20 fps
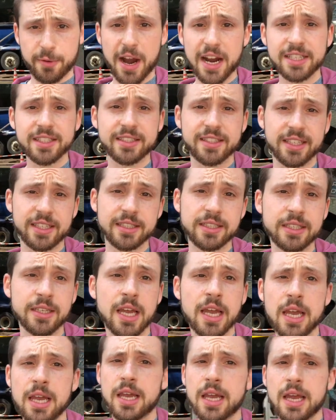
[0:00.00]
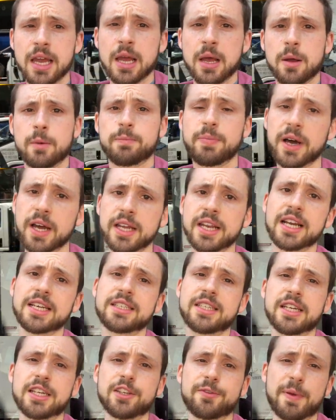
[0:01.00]
practices. But
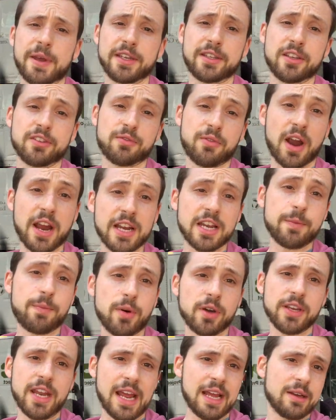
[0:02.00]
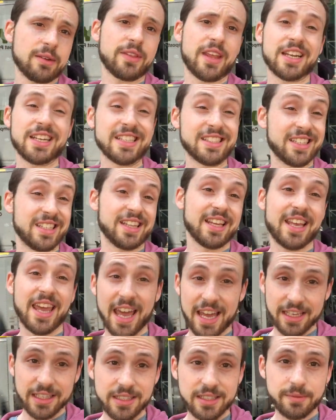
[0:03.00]
as the inspectors rightly point out, that isn't the
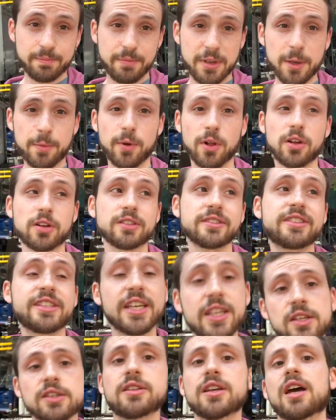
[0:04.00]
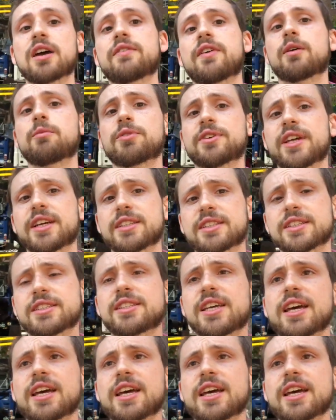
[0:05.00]
case. People continue to have unprotected